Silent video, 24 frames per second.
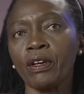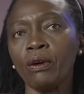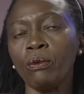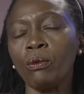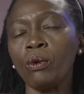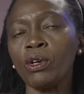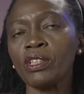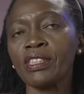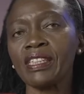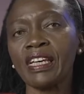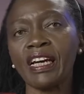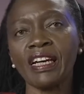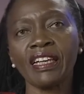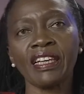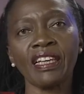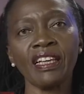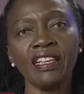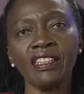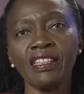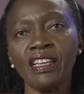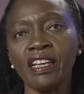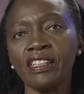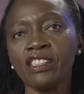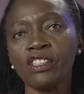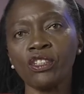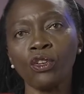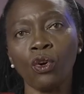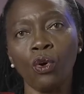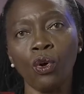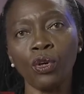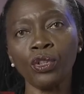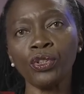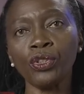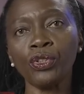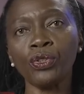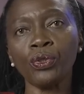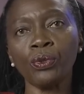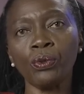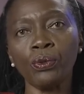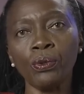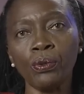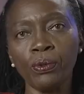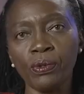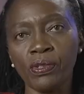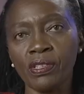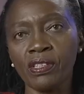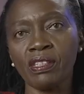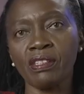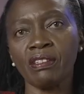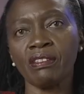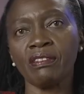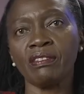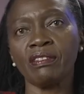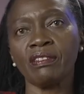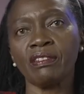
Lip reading: What are Kenyans going to lose?